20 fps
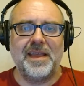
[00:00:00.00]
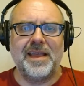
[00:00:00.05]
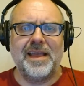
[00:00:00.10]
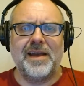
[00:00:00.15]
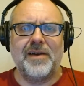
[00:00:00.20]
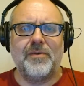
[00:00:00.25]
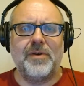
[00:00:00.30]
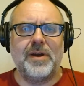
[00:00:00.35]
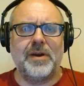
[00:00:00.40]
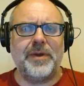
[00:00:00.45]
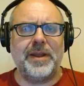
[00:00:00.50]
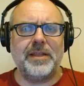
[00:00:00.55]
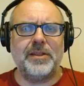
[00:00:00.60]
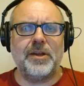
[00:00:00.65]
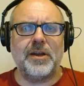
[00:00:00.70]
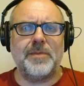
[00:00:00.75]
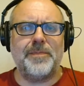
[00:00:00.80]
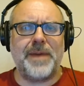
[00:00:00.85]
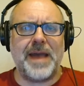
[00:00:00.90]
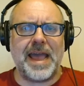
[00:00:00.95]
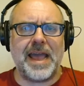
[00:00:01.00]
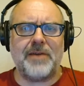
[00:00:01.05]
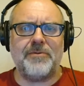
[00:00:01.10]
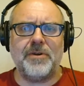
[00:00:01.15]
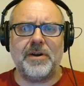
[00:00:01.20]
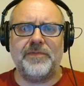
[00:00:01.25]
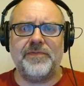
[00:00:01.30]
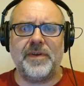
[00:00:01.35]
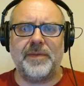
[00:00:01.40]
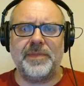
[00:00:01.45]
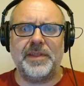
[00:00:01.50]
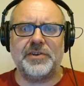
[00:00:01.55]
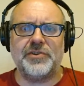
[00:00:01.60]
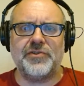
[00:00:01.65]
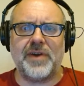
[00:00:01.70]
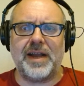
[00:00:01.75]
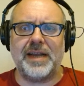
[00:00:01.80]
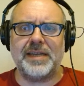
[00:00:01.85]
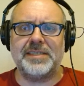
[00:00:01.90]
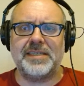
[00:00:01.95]
When we look backward from the
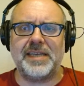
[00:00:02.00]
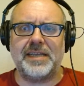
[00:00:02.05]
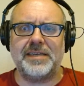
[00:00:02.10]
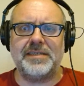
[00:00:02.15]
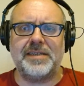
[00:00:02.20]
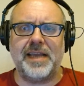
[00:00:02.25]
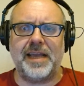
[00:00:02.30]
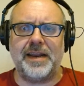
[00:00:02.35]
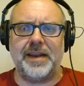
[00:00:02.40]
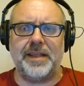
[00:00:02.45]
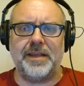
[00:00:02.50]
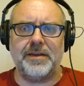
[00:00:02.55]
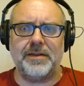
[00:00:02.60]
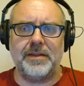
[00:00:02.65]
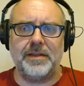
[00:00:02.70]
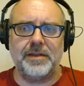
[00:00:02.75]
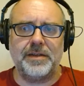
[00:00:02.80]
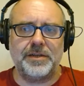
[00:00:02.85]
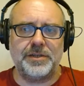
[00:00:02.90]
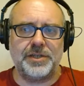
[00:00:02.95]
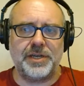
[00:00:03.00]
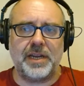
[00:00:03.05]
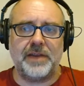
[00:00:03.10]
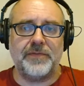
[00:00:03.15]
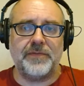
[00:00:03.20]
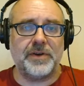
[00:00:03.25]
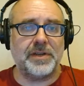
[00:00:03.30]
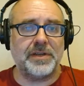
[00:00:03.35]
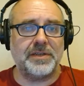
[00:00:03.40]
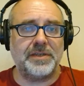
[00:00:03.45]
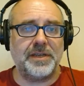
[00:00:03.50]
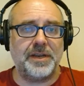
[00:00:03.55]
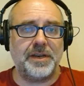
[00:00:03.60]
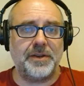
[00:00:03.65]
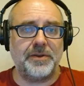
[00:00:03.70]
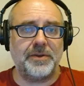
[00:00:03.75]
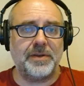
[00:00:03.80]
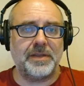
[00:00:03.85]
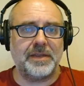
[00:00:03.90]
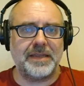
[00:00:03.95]
tricentennial, Shaver
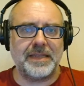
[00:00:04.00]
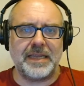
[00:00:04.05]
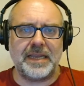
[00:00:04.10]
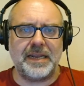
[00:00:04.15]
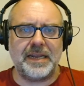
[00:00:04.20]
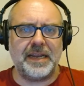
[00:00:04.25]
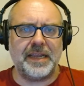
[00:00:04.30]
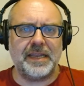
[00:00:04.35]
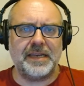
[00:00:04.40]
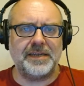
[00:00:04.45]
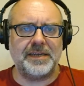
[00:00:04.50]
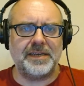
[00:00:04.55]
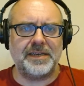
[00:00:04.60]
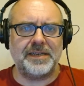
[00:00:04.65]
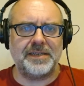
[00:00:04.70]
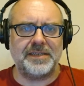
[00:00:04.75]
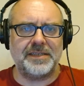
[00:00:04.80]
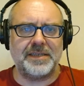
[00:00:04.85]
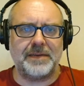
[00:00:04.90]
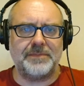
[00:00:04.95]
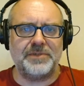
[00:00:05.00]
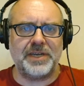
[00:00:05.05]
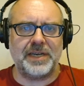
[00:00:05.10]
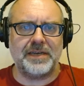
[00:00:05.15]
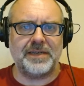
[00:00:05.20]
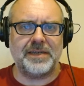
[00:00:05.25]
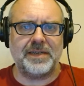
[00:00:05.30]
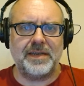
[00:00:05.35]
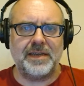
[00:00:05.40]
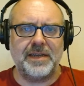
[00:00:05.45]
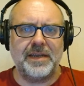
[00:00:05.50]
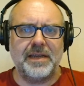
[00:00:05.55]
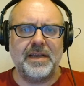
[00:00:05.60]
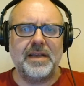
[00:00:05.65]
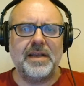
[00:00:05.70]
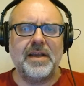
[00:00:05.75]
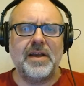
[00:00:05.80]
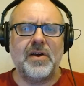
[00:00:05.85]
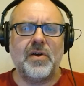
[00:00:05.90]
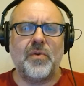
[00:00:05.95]
continued, leaning into his subject,
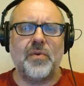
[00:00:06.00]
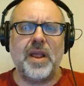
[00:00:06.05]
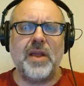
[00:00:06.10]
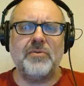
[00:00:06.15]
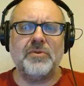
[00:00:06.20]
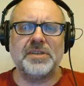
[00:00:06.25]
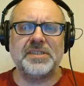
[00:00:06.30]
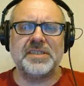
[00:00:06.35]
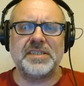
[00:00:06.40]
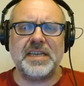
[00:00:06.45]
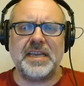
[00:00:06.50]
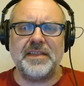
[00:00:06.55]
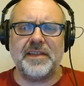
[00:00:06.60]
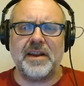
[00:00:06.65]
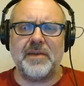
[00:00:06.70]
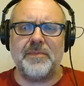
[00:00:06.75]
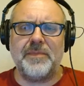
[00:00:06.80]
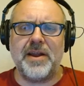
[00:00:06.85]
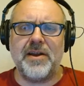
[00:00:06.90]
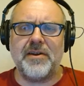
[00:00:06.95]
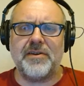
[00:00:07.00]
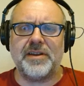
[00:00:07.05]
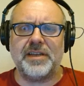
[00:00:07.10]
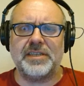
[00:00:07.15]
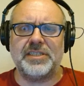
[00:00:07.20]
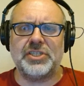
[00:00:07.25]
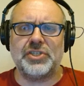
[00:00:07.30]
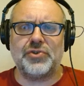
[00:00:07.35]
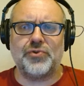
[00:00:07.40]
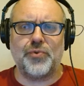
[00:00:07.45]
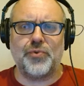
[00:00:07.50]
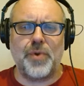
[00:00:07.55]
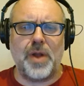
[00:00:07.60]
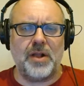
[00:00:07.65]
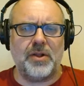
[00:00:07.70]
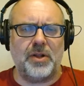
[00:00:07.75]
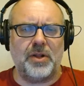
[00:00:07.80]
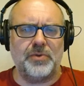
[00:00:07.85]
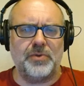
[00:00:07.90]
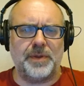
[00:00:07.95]
we will see that America
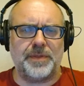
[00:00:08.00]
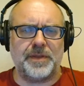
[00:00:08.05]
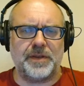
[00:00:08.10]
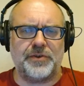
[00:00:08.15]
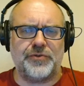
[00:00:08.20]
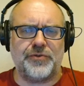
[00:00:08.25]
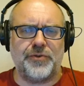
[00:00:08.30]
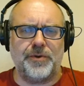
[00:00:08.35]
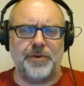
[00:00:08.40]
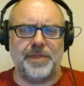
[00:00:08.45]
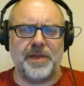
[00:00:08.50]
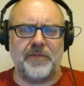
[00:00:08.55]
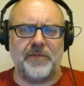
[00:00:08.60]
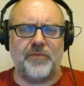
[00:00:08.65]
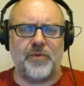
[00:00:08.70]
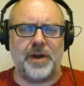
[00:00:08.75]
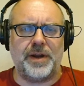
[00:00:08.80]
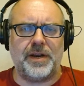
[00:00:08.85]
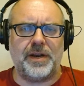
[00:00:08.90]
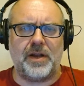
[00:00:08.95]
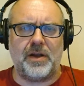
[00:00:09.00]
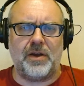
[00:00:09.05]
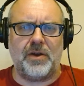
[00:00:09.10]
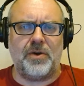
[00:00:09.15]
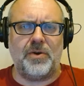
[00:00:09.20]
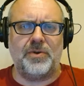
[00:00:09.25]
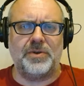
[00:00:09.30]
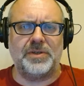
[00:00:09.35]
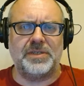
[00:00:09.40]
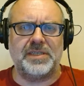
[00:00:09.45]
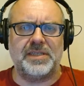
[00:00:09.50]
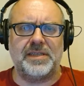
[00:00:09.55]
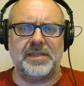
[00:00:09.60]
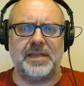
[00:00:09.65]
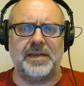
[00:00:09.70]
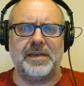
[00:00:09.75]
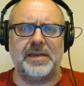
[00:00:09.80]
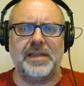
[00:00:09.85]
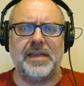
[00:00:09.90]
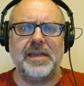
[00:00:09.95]
struggled with the truth of what it owes
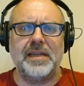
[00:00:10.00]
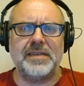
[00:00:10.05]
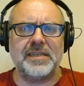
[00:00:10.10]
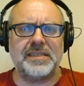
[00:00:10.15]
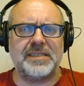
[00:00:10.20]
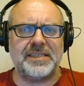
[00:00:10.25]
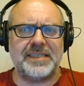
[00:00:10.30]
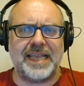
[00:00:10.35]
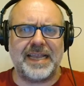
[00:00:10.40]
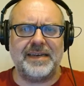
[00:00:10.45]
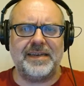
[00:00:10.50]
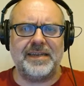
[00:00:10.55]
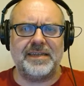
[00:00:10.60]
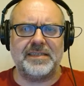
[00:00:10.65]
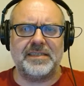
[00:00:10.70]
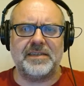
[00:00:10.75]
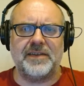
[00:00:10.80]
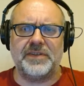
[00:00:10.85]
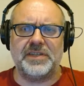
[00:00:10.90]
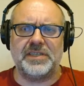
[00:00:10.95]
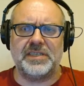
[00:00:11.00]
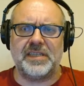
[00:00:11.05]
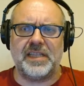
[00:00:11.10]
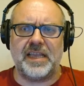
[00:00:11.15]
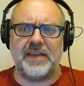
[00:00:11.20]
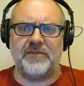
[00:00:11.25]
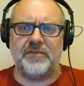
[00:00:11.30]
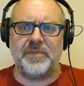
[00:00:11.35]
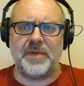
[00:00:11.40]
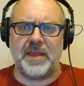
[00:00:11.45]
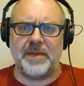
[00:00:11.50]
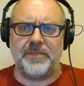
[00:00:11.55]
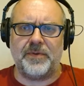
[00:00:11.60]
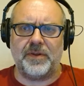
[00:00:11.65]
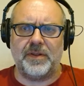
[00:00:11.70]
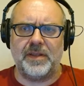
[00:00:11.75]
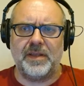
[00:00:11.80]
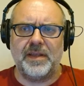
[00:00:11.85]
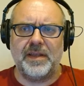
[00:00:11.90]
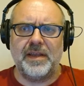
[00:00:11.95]
the descendants of enslaved
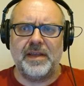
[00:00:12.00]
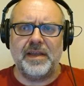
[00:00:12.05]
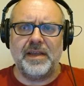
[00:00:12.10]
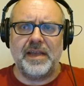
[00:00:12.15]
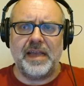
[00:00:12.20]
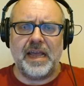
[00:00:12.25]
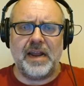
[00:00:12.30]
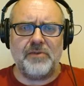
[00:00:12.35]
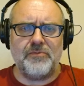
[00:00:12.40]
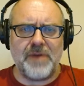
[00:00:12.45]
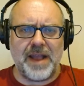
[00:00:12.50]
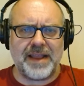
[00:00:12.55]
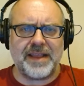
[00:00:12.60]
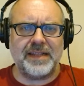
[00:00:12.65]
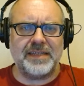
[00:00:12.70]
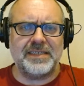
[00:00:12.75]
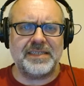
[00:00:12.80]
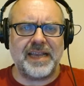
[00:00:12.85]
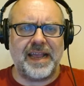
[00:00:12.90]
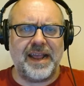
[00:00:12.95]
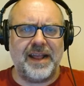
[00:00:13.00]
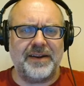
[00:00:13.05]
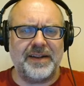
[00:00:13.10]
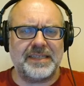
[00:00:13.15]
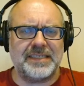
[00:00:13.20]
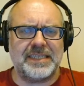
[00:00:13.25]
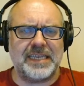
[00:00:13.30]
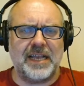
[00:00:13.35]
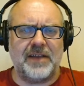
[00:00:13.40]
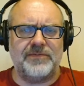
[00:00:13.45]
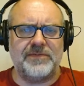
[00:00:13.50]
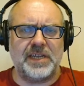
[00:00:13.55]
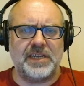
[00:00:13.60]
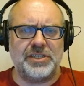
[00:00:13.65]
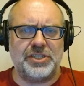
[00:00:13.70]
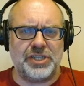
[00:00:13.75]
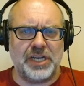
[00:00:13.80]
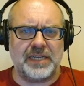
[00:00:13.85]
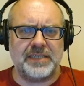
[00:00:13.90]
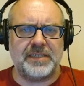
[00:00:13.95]
people and reconciled itself to
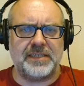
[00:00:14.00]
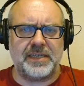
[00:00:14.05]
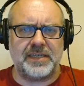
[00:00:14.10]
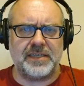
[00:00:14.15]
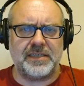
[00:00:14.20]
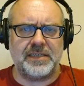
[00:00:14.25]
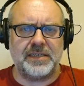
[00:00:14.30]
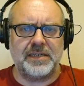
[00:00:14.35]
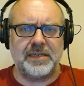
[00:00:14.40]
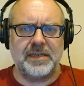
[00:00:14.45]
justice.